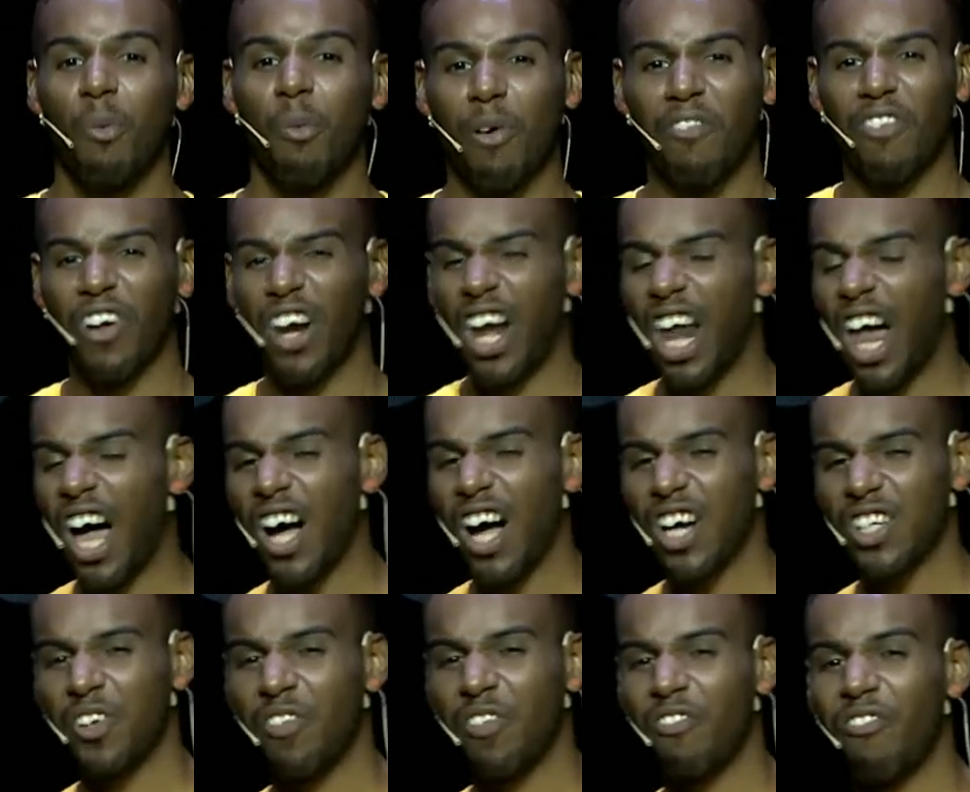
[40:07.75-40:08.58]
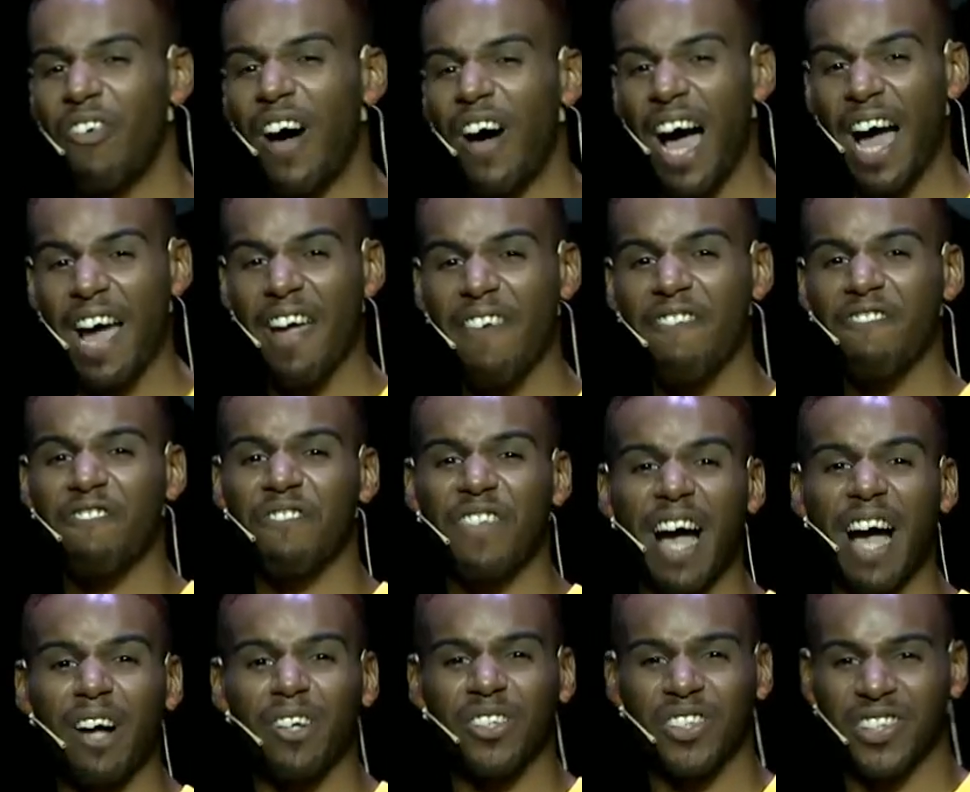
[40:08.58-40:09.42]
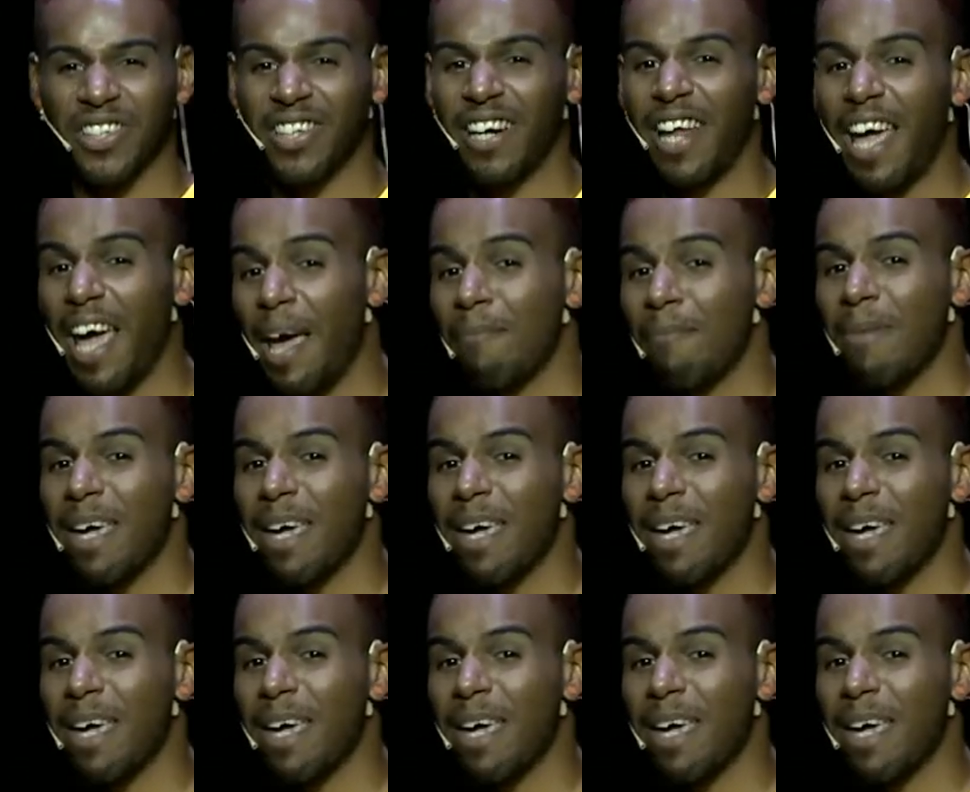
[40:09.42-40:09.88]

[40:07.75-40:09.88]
with a large 5,000